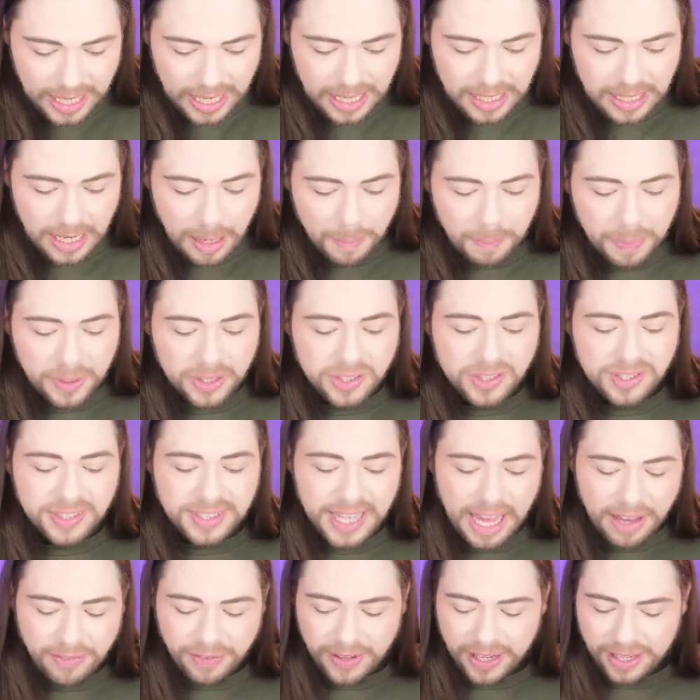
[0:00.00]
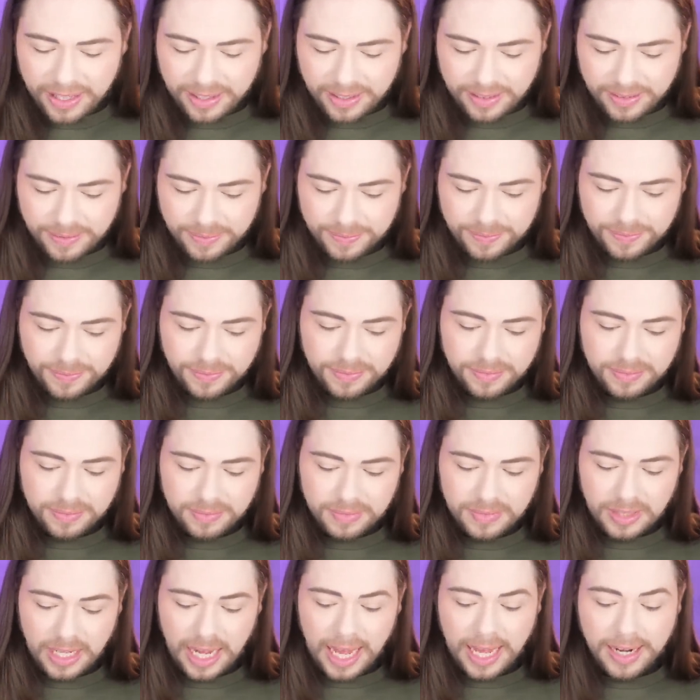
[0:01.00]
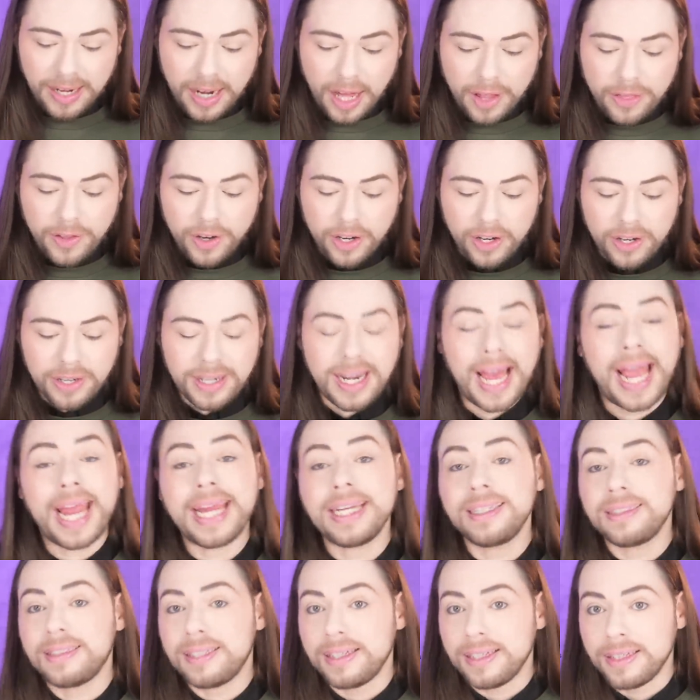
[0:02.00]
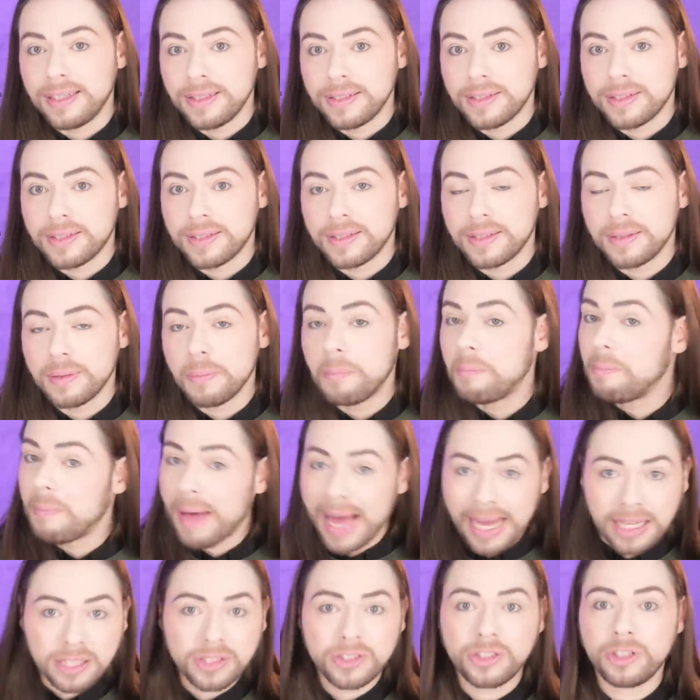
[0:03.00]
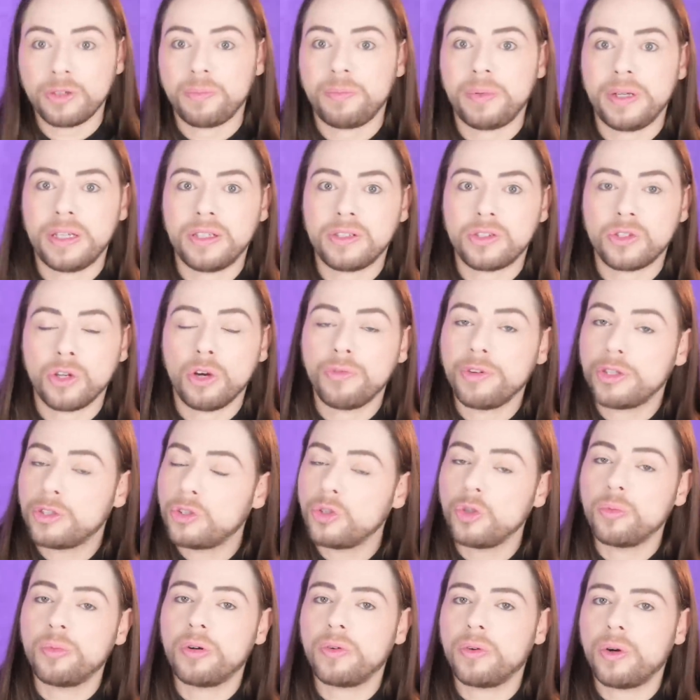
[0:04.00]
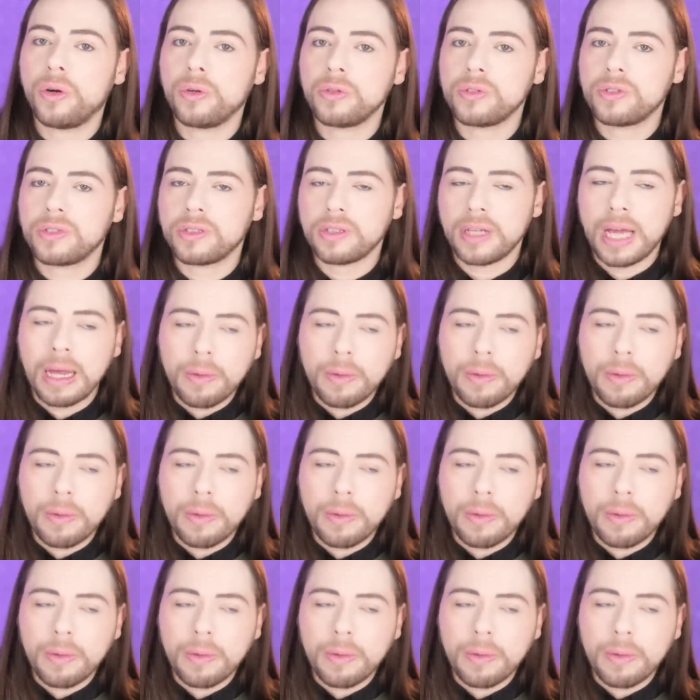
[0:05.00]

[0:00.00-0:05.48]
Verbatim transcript: Number seven, another nineties masterpiece of a tuberose.